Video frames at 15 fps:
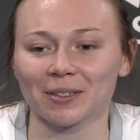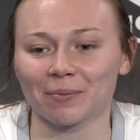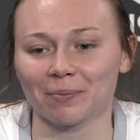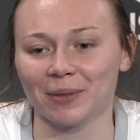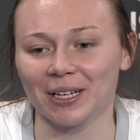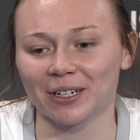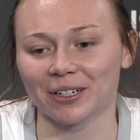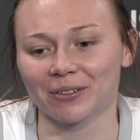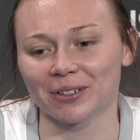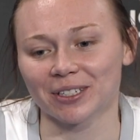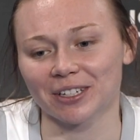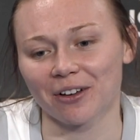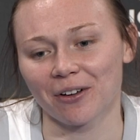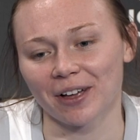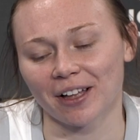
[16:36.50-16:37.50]
meter was
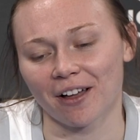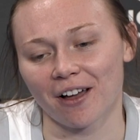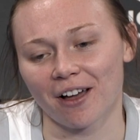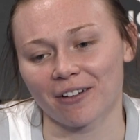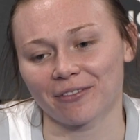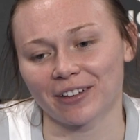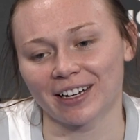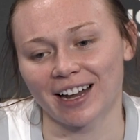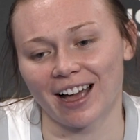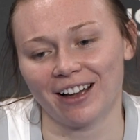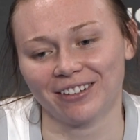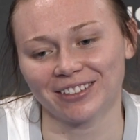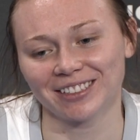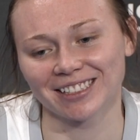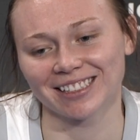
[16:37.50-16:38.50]
going off, and I
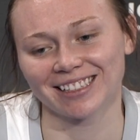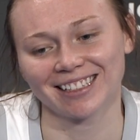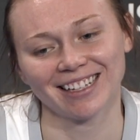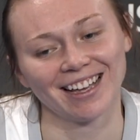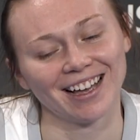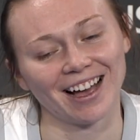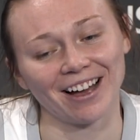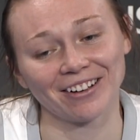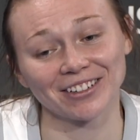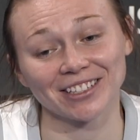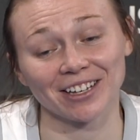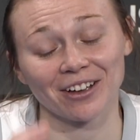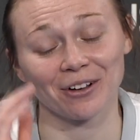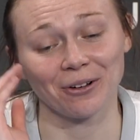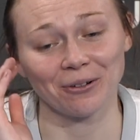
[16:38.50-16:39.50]
was
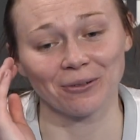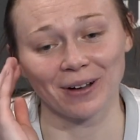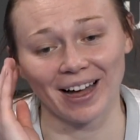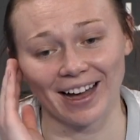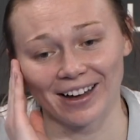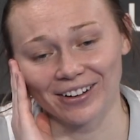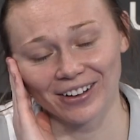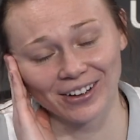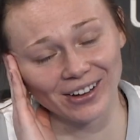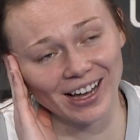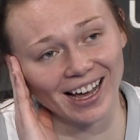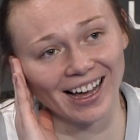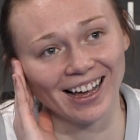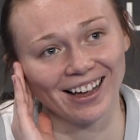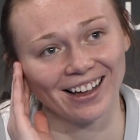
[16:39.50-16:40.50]
like, oh, wow.
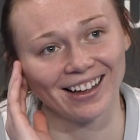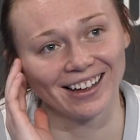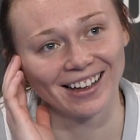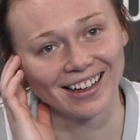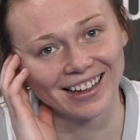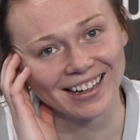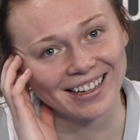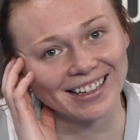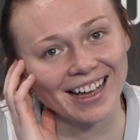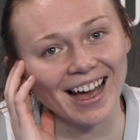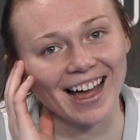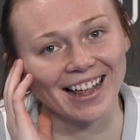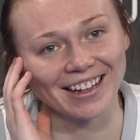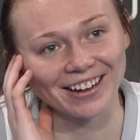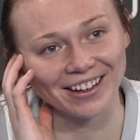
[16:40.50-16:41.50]

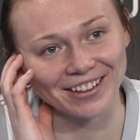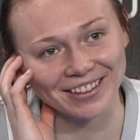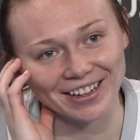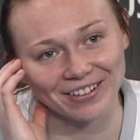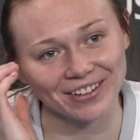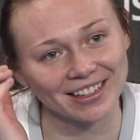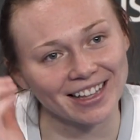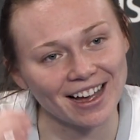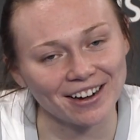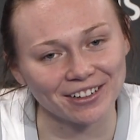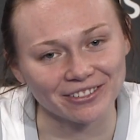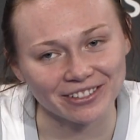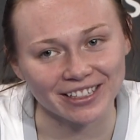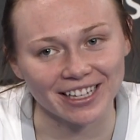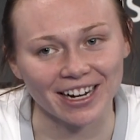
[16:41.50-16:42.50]
Yeah, no, they were loud
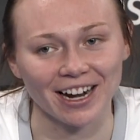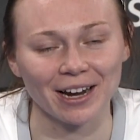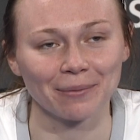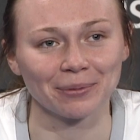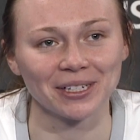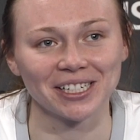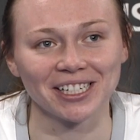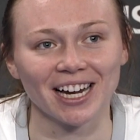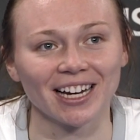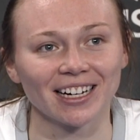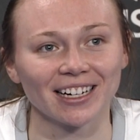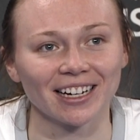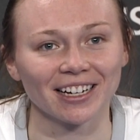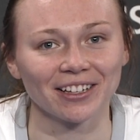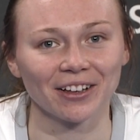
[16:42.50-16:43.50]
over there. I
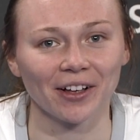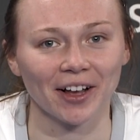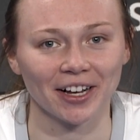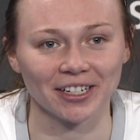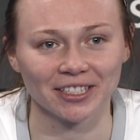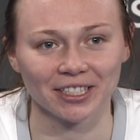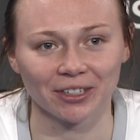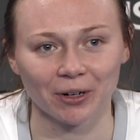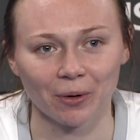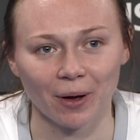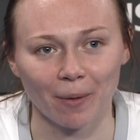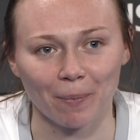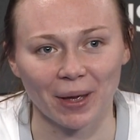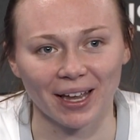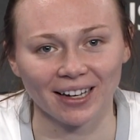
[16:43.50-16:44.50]
appreciated it. They're like our secret
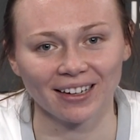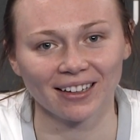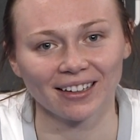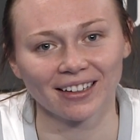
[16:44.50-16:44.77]
weapon.